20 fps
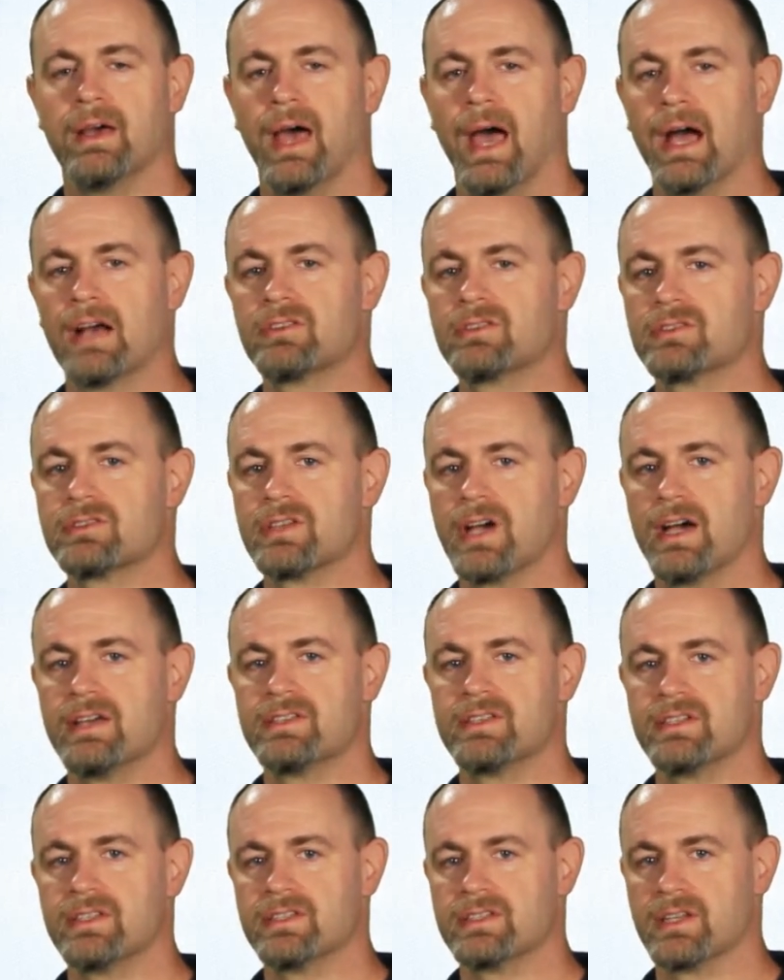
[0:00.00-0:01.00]

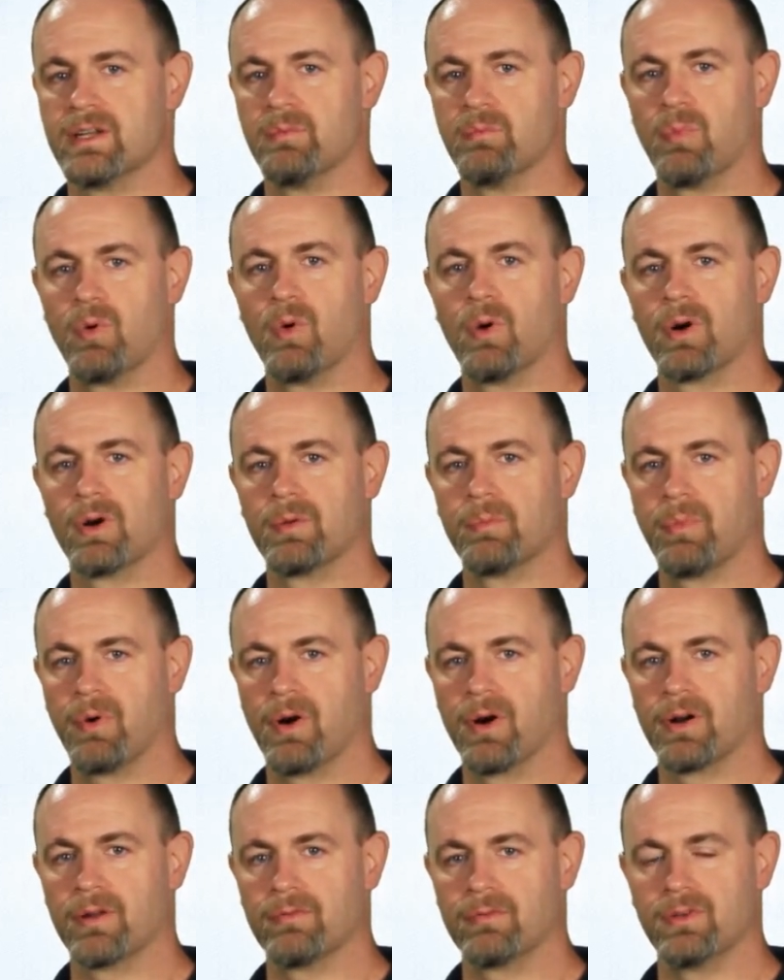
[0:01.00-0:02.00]
Exercising is an important
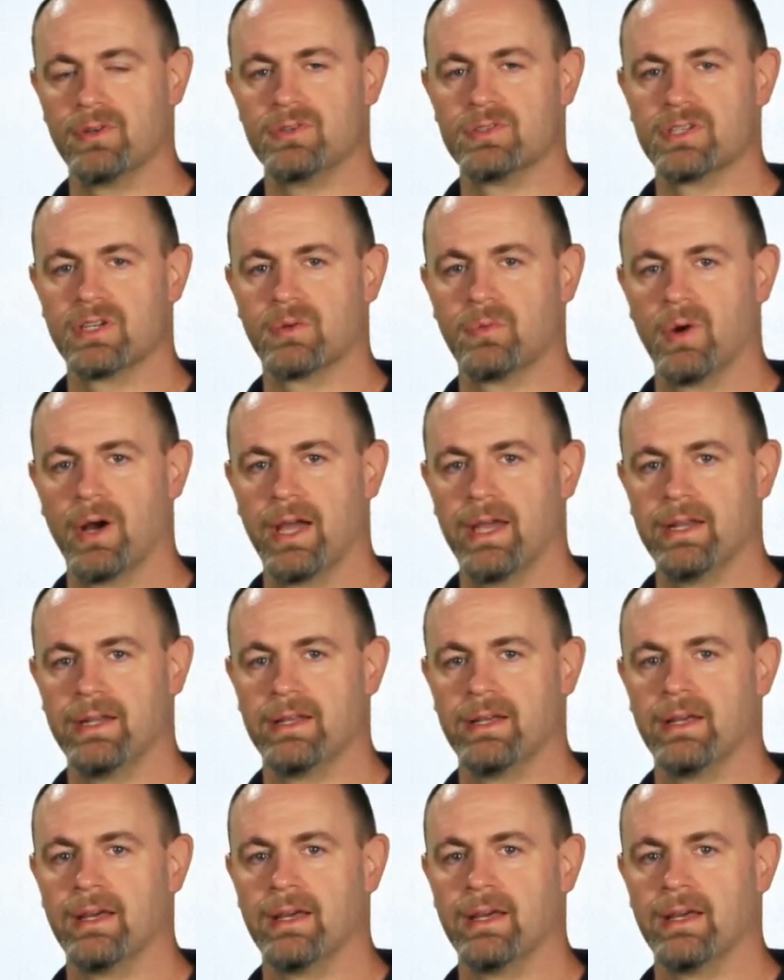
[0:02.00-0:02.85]
part of losing weight.